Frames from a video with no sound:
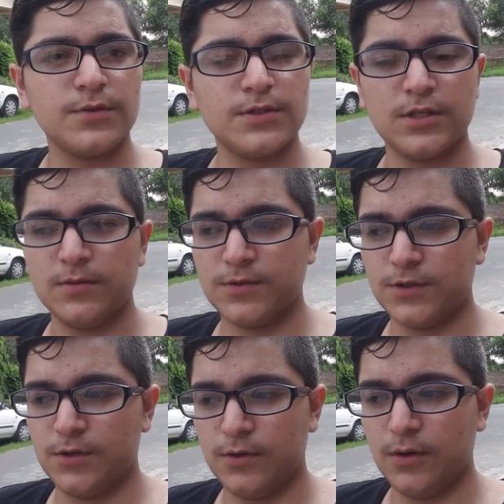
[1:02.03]
What's up?
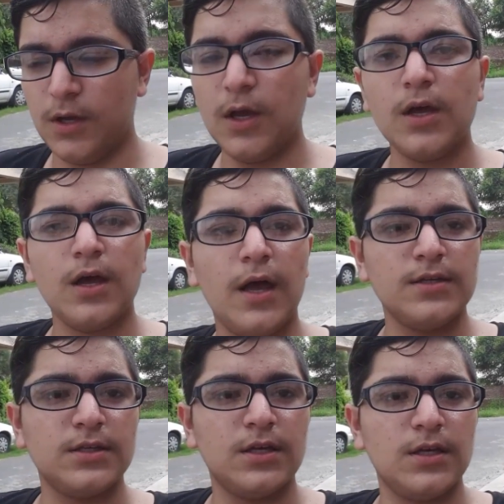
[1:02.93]
So,
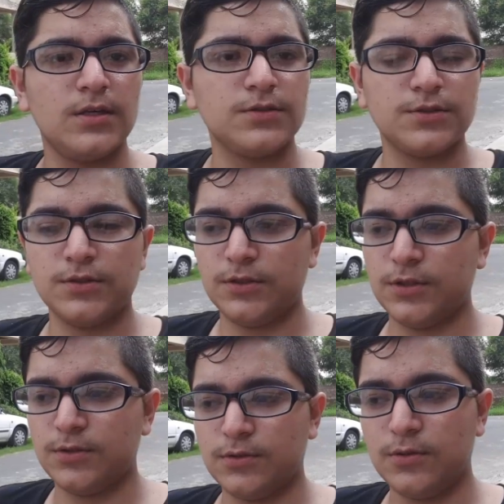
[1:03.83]
as I
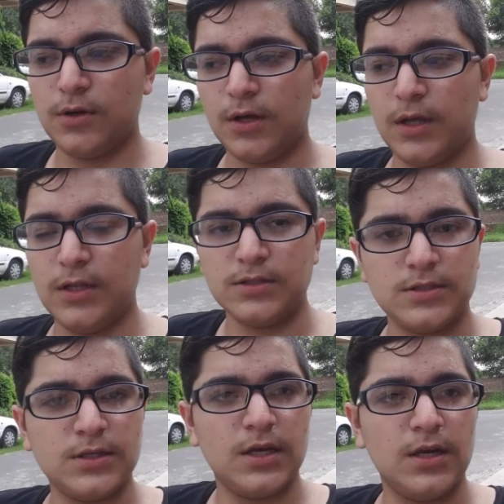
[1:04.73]
told you,
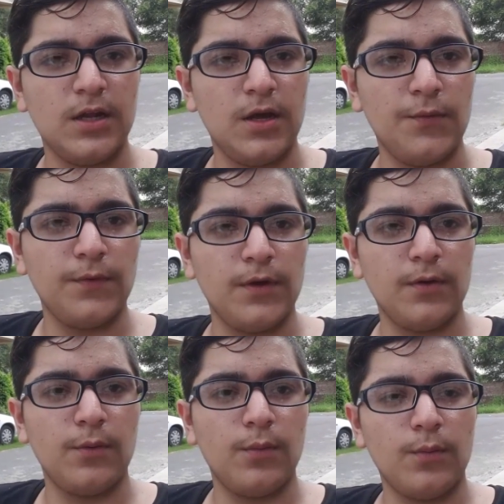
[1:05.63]
instead,
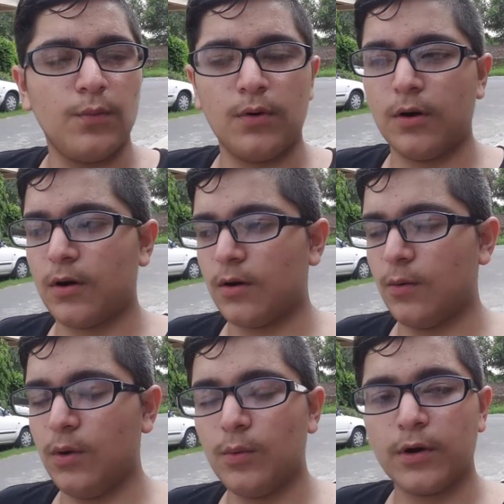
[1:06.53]
we
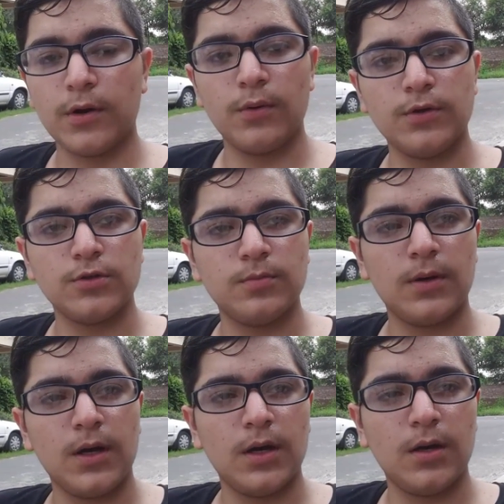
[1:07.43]
were going to
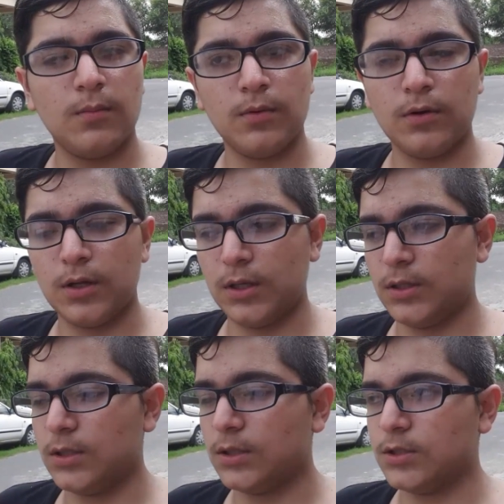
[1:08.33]
buy
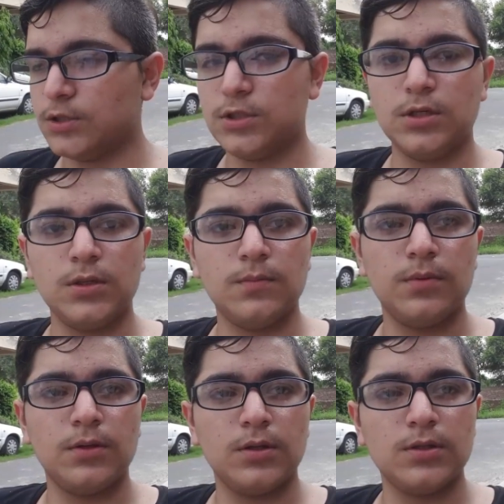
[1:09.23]
the sheep.
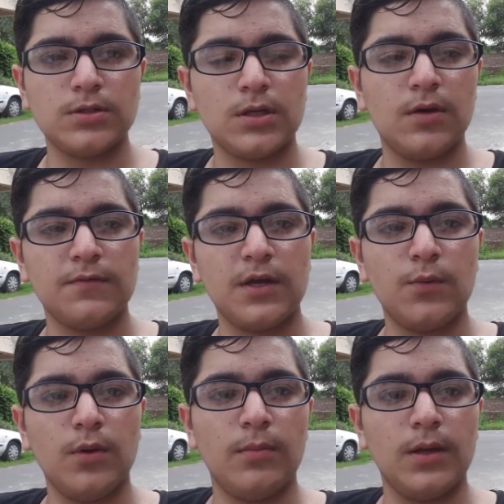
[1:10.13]
Instead of
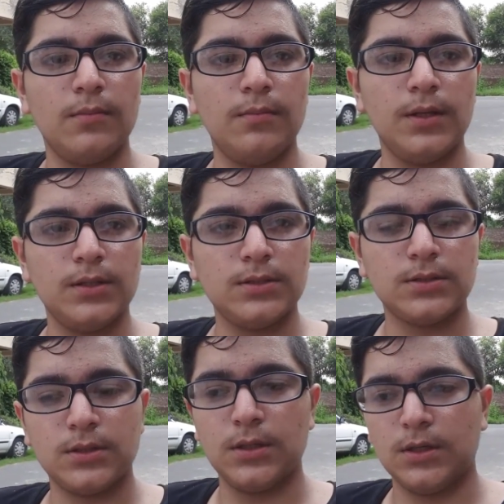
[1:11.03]
that, we buy a
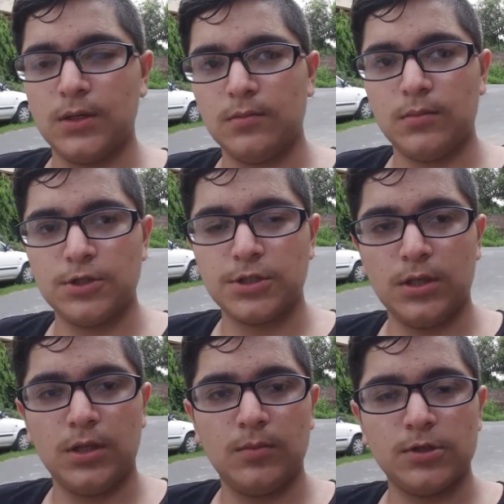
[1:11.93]
beast.
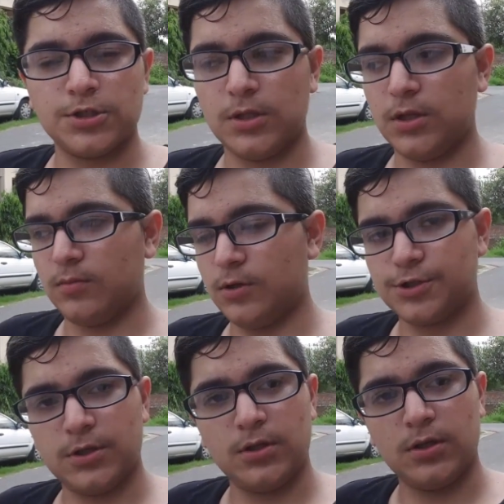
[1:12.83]
Mashallah, mashallah,
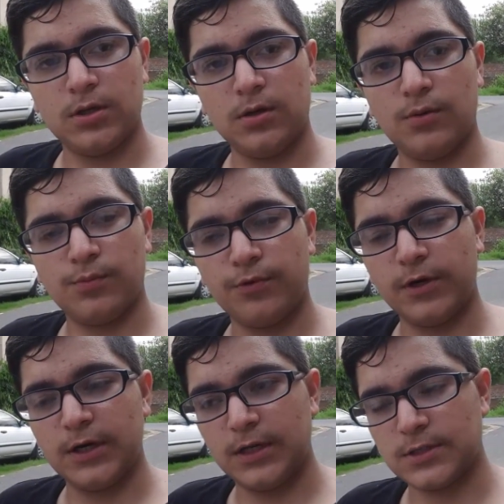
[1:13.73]
mashallah. A
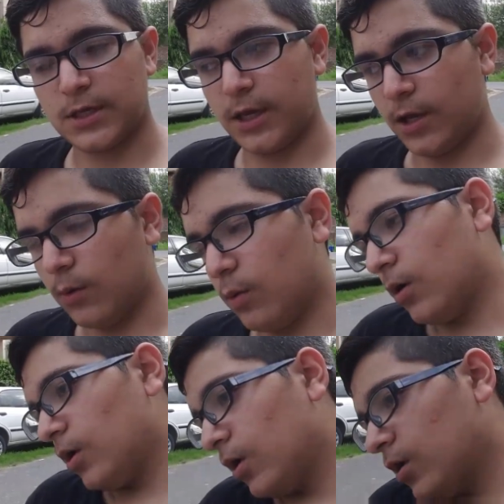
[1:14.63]
pretty nice cow.
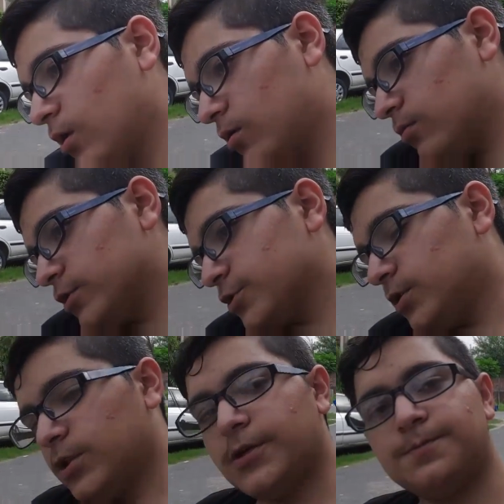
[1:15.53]

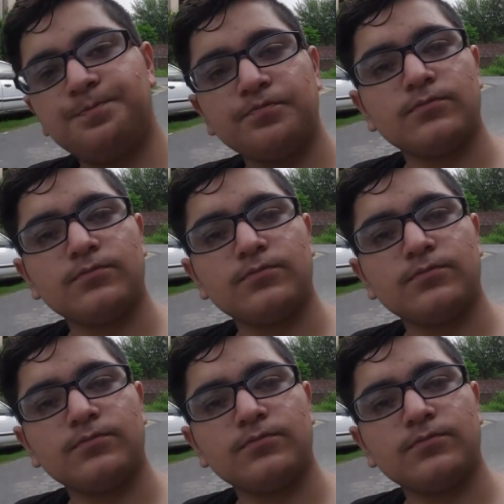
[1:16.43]
Mashallah.